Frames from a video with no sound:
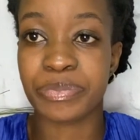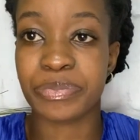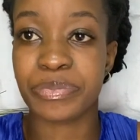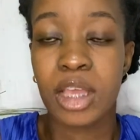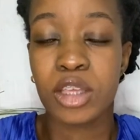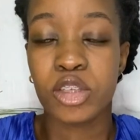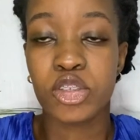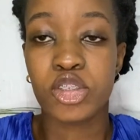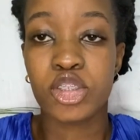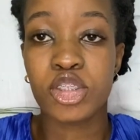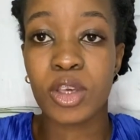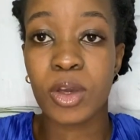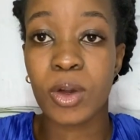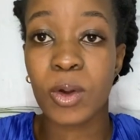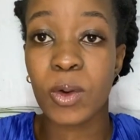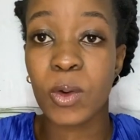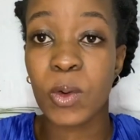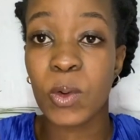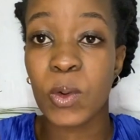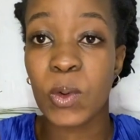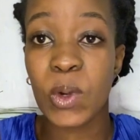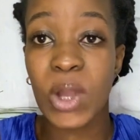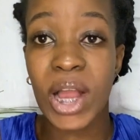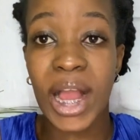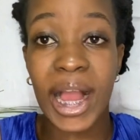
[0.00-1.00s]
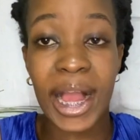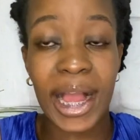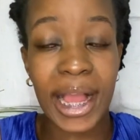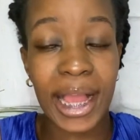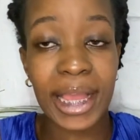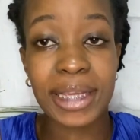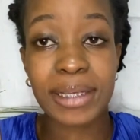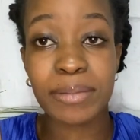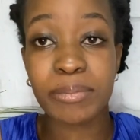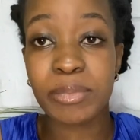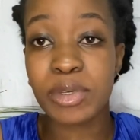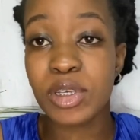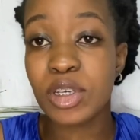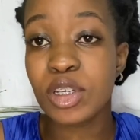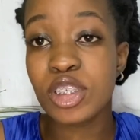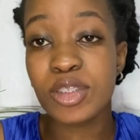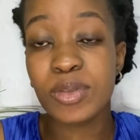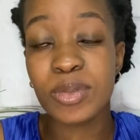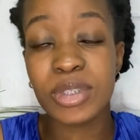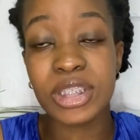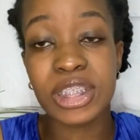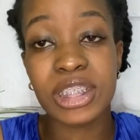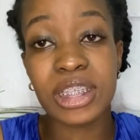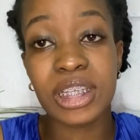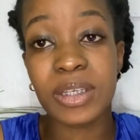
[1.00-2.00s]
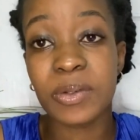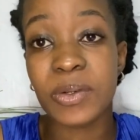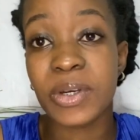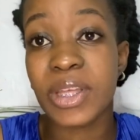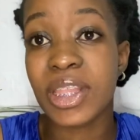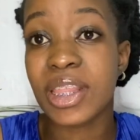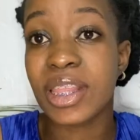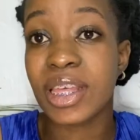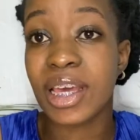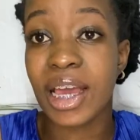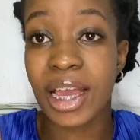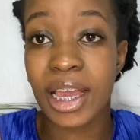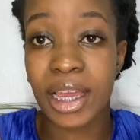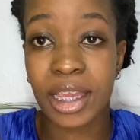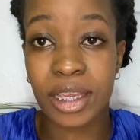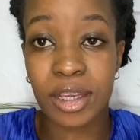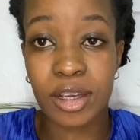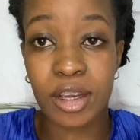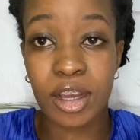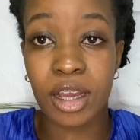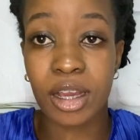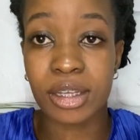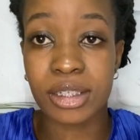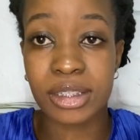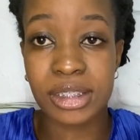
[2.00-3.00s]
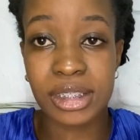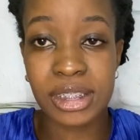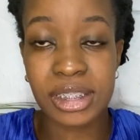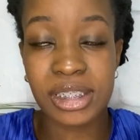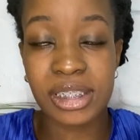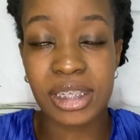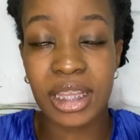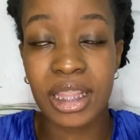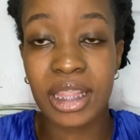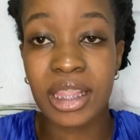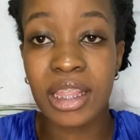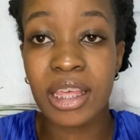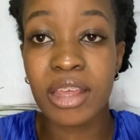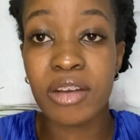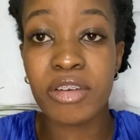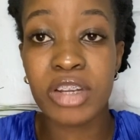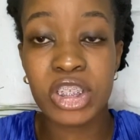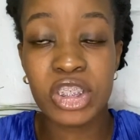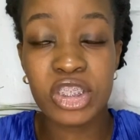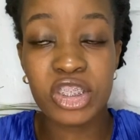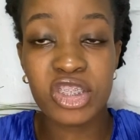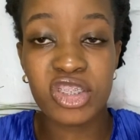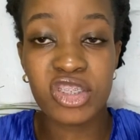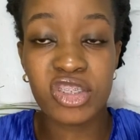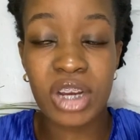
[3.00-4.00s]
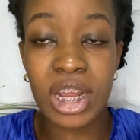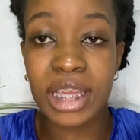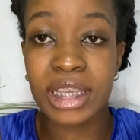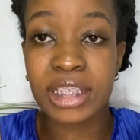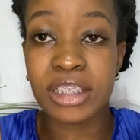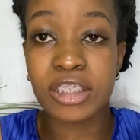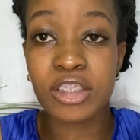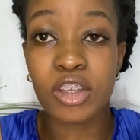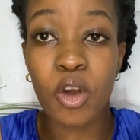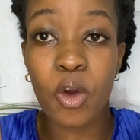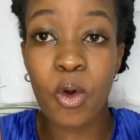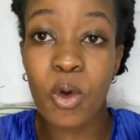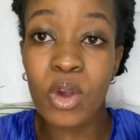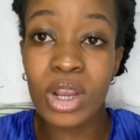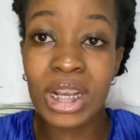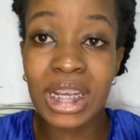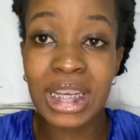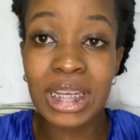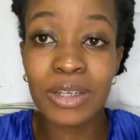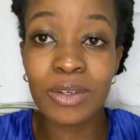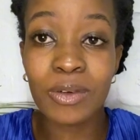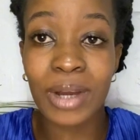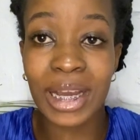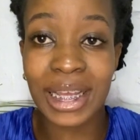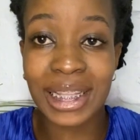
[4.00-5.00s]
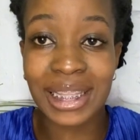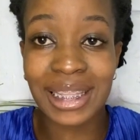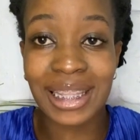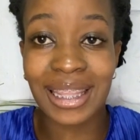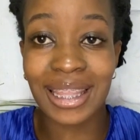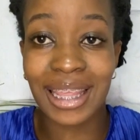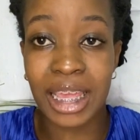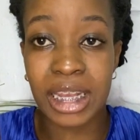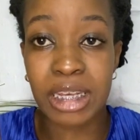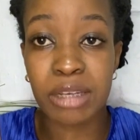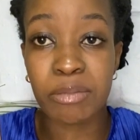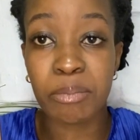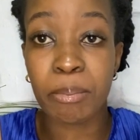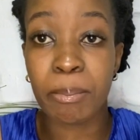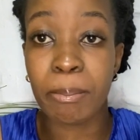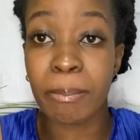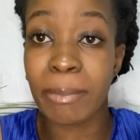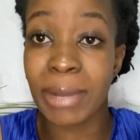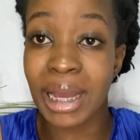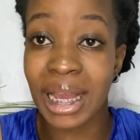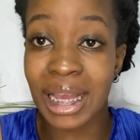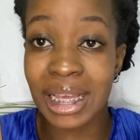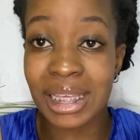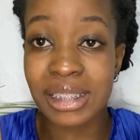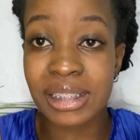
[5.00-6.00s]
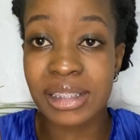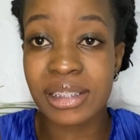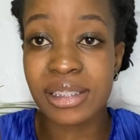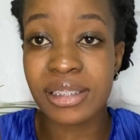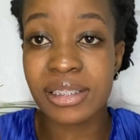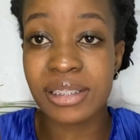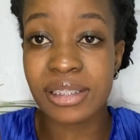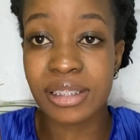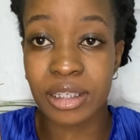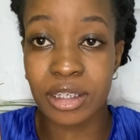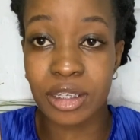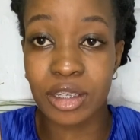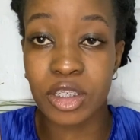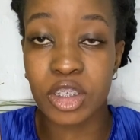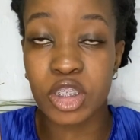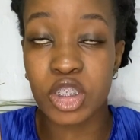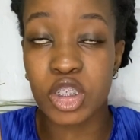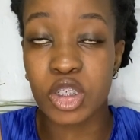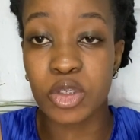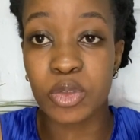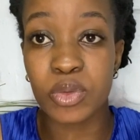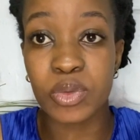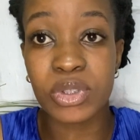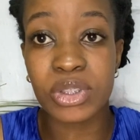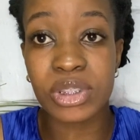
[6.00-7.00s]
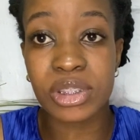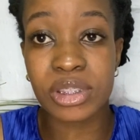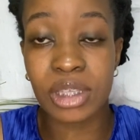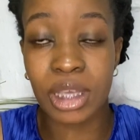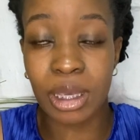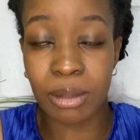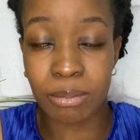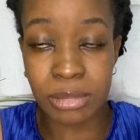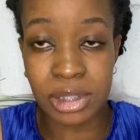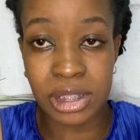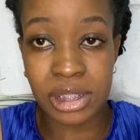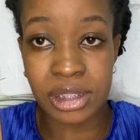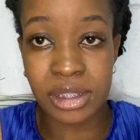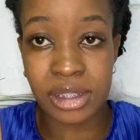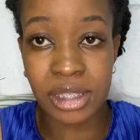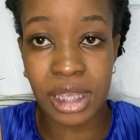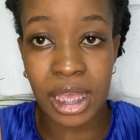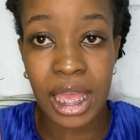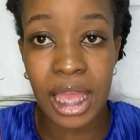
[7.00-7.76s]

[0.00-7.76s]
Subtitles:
So because we're dealing with the High Court, the registrar is the only one that must issue summons.